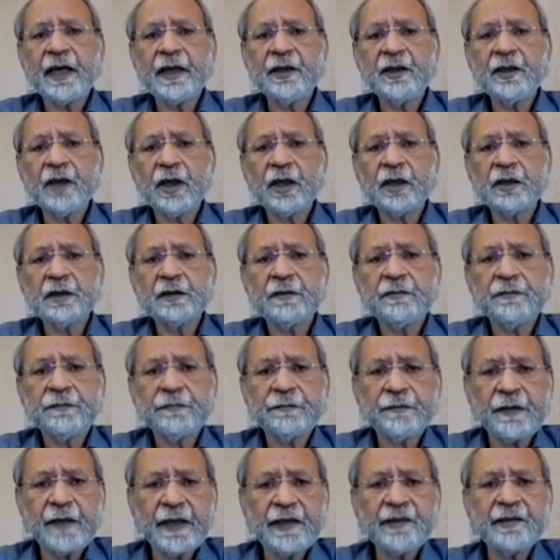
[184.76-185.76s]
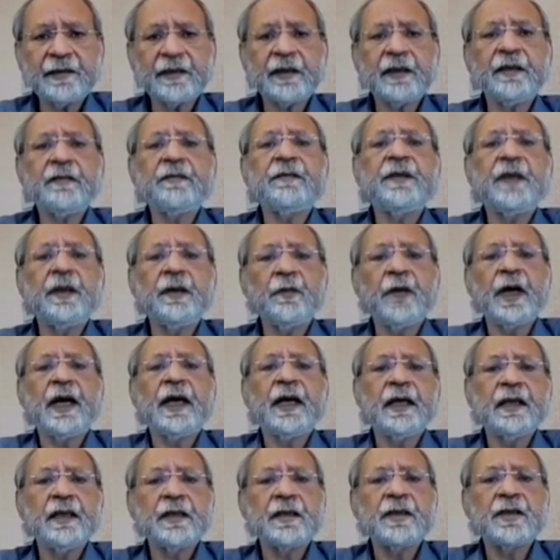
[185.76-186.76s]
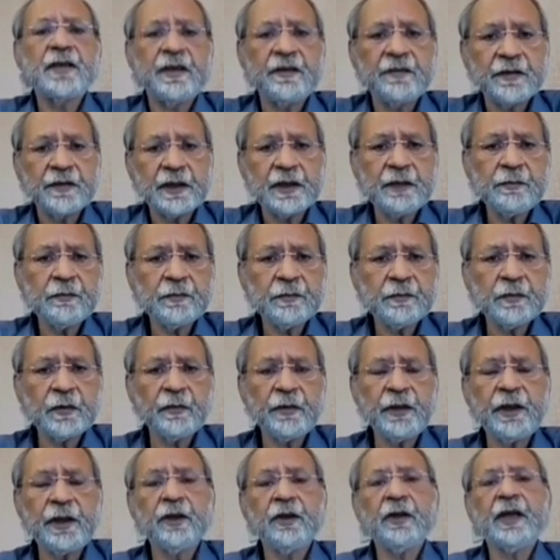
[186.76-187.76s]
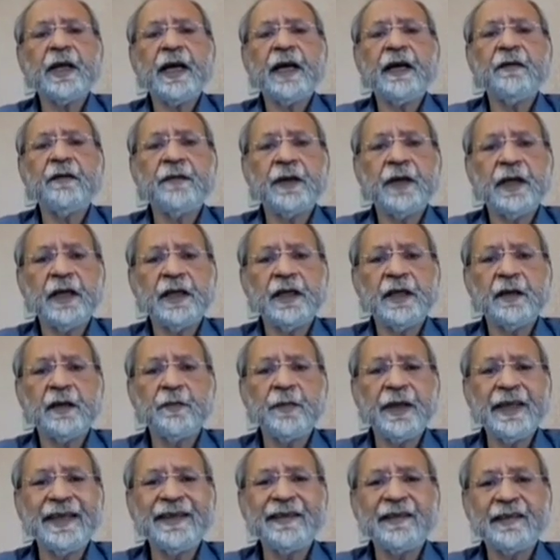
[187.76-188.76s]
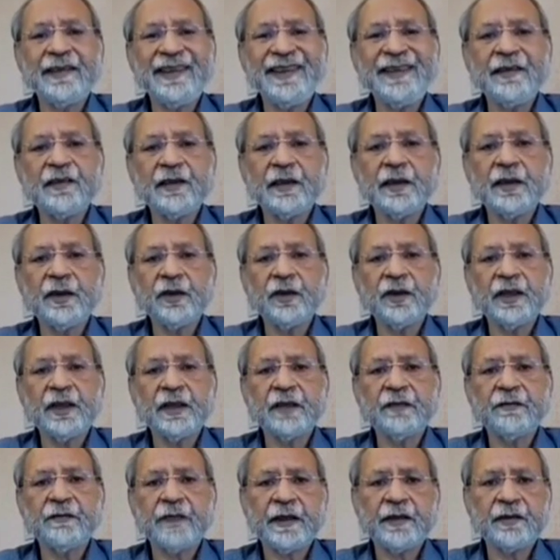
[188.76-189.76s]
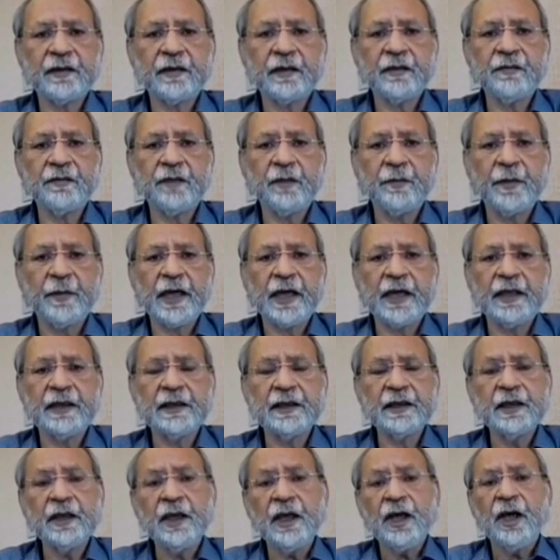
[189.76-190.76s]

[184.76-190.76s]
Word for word: are not festive demand driven we don't have really a big season during the festive demand.